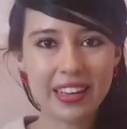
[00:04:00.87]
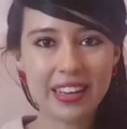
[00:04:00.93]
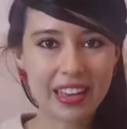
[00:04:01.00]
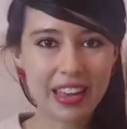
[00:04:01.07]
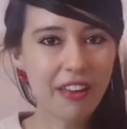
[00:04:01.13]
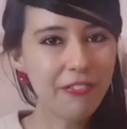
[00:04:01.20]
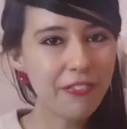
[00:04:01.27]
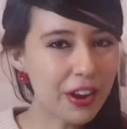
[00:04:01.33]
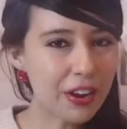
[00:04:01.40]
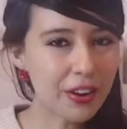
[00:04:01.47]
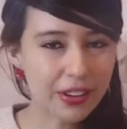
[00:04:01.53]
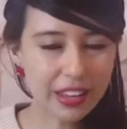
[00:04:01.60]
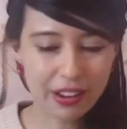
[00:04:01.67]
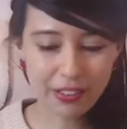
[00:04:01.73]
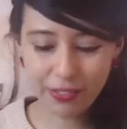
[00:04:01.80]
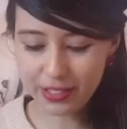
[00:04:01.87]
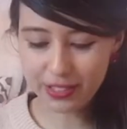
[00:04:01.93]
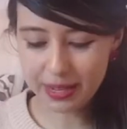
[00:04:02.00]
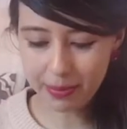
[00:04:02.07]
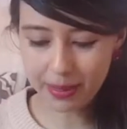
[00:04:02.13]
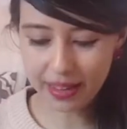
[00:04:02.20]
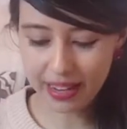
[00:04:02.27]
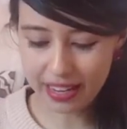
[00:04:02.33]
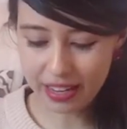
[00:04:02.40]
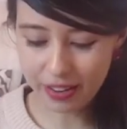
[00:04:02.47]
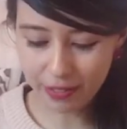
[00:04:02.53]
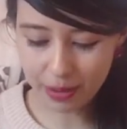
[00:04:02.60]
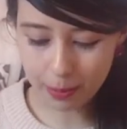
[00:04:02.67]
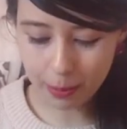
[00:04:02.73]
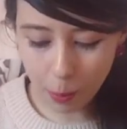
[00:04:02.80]
If you're looking for something even
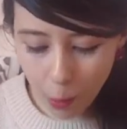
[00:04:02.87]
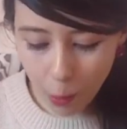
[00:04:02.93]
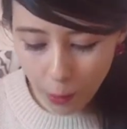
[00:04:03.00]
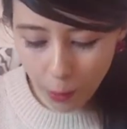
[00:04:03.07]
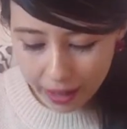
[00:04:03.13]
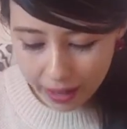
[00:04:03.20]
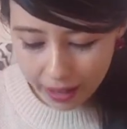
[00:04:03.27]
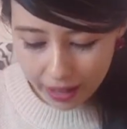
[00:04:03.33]
more